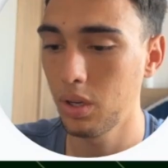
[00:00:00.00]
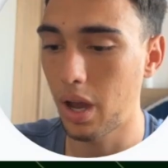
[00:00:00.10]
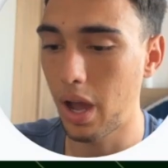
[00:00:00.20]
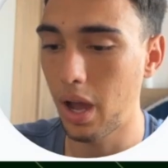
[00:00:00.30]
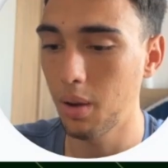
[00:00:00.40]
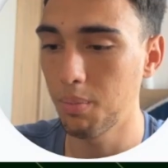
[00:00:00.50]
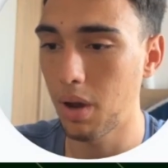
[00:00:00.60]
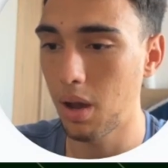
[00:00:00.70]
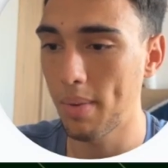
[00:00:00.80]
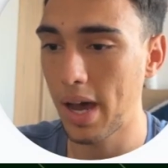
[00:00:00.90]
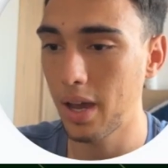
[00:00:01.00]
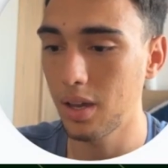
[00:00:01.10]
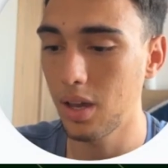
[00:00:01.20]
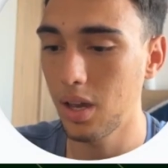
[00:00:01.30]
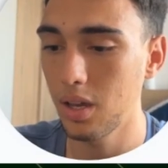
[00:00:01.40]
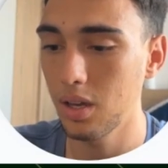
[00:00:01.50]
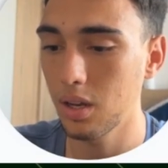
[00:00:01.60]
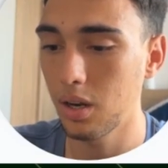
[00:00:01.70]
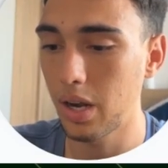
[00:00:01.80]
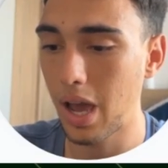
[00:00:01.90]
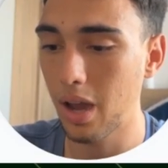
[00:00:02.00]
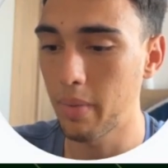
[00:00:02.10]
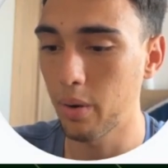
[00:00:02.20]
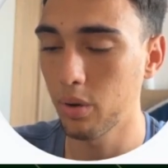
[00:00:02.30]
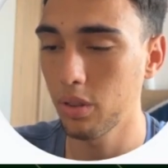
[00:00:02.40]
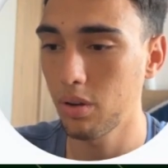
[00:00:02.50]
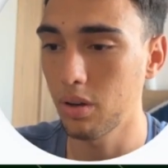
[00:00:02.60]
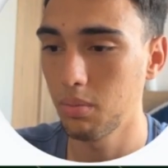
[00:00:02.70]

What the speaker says: ang babae ng marathon,